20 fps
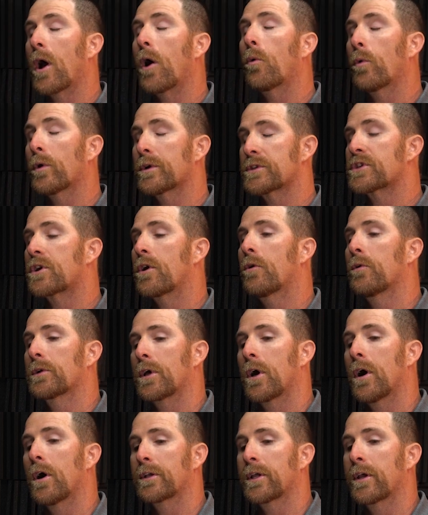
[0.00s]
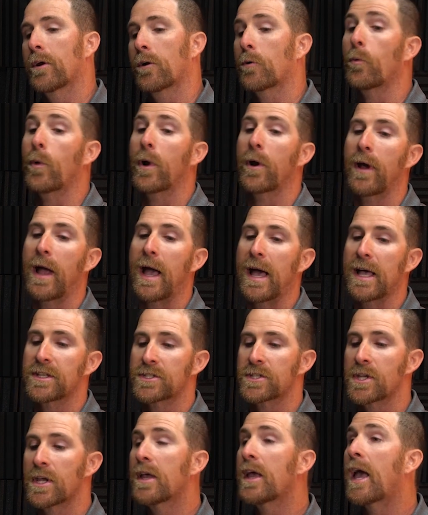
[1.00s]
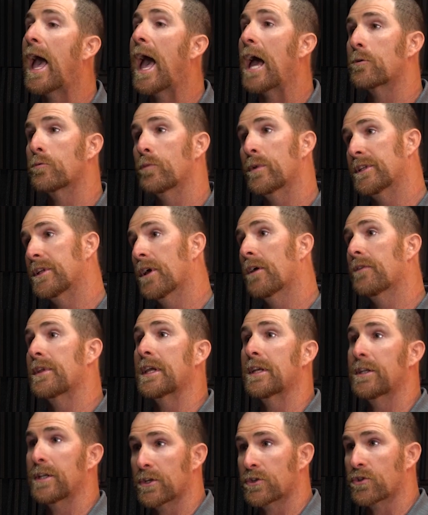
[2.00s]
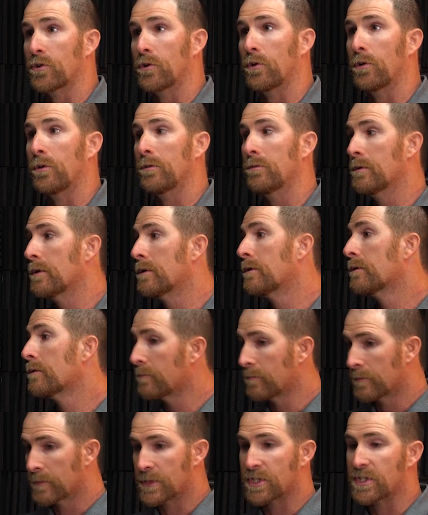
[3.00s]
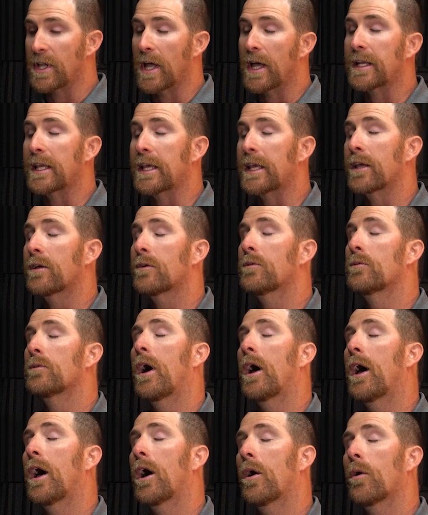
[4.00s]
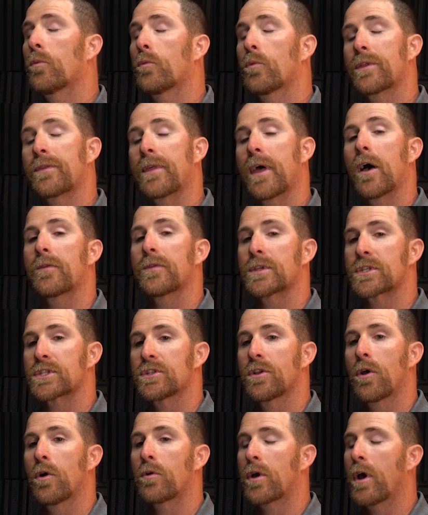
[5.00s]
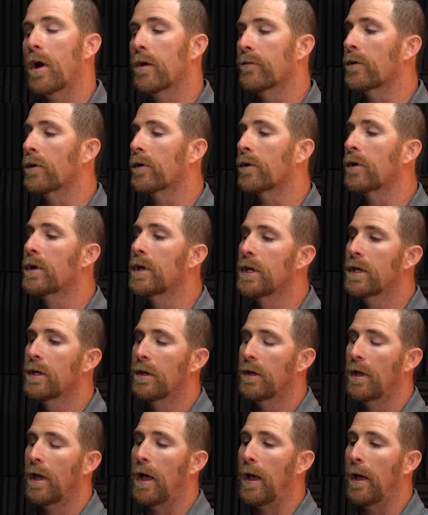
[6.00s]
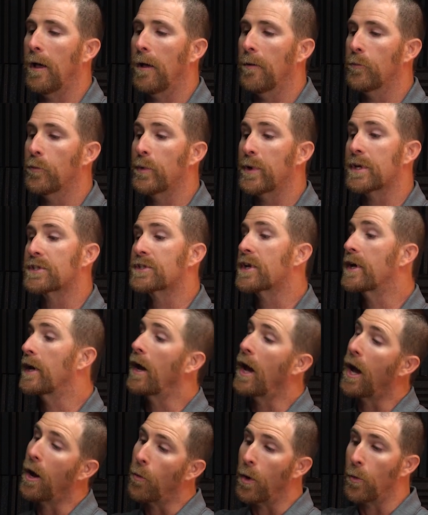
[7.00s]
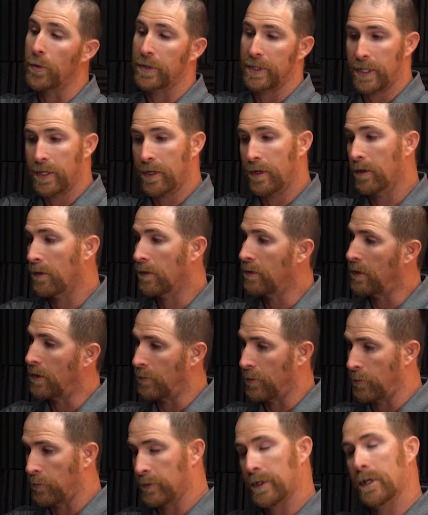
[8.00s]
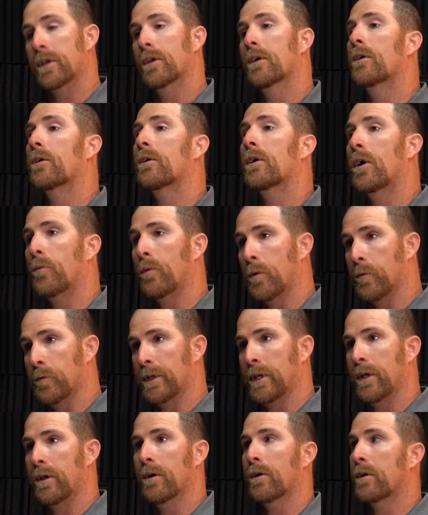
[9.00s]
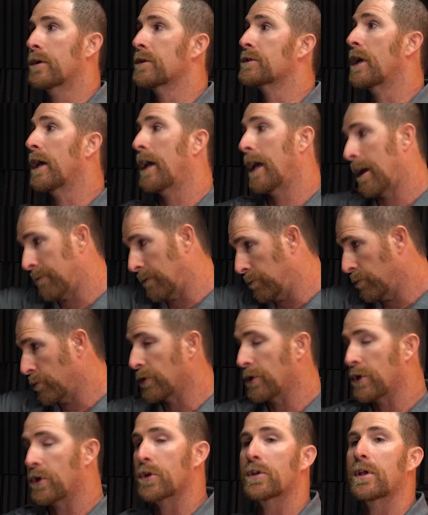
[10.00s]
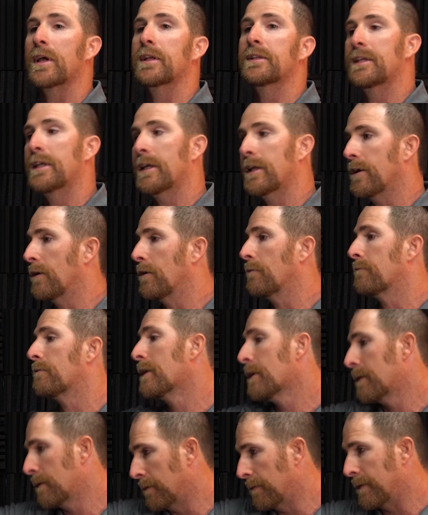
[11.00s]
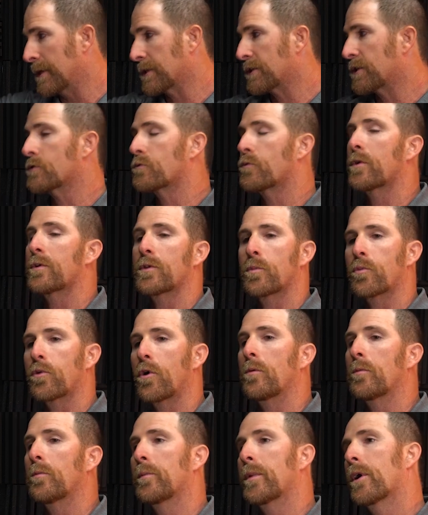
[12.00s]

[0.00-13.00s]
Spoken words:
out what's going on here. Whereas had we done the initial study without the snow cover, we could say, I want one here, I want one here, I want one here, because I have a pretty good idea of this is where the problem